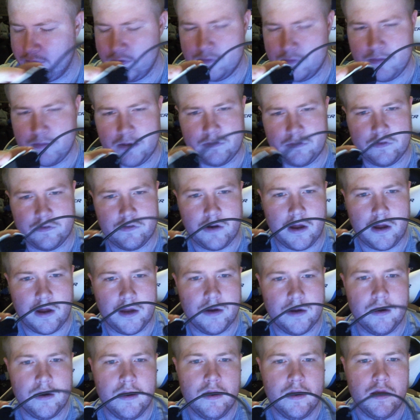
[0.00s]
mouse a shot
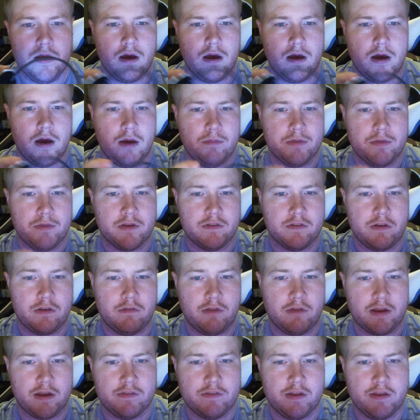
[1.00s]
because
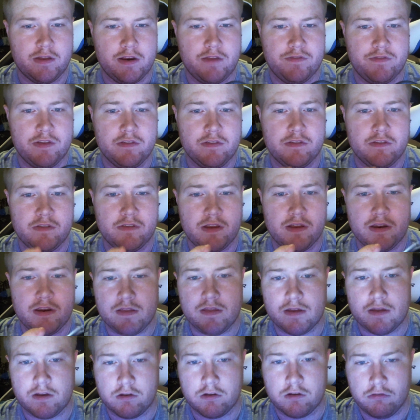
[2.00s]
like I said, if this is
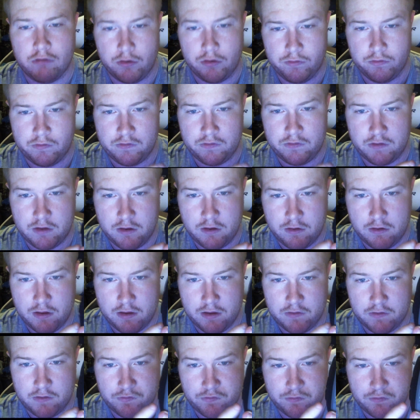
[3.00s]
anything close to
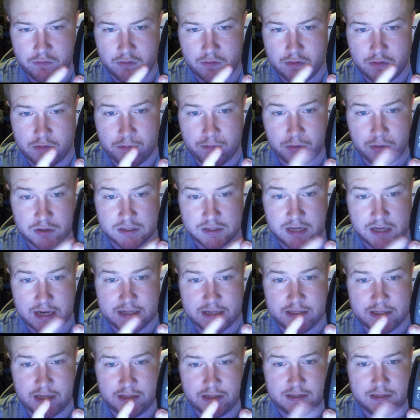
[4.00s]
as
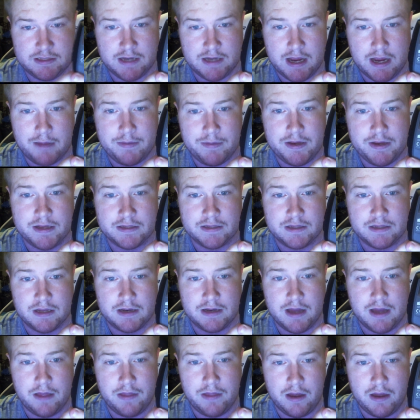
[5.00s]
precise and snappy as the
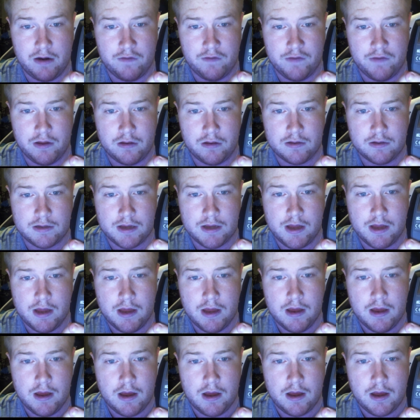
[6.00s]
Death Adder felt,
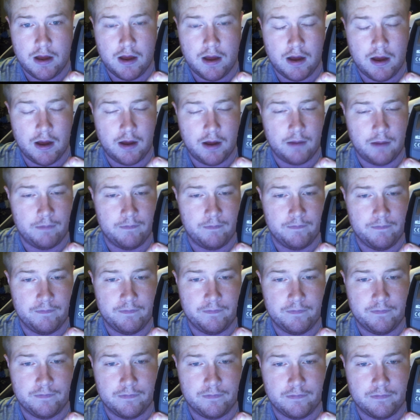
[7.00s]
um,
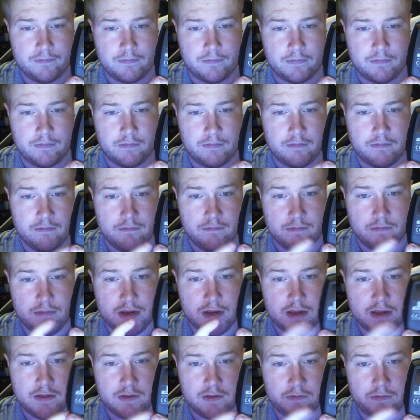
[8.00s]
me
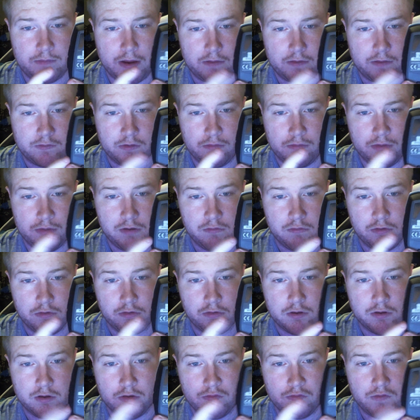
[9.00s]
and this mouse could be
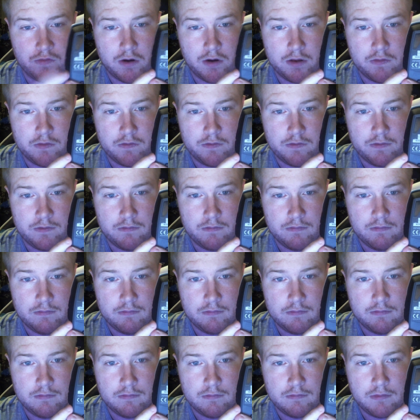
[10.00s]
really good friends.
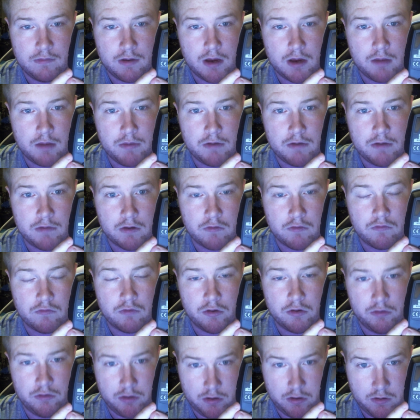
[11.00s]
I mean, like
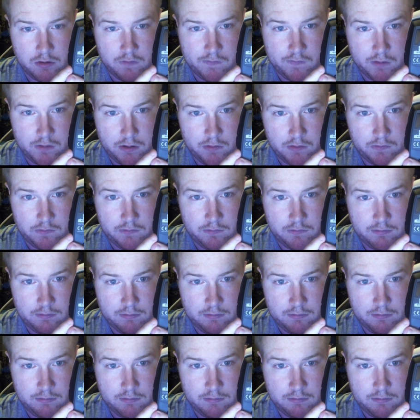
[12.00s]
really good friends.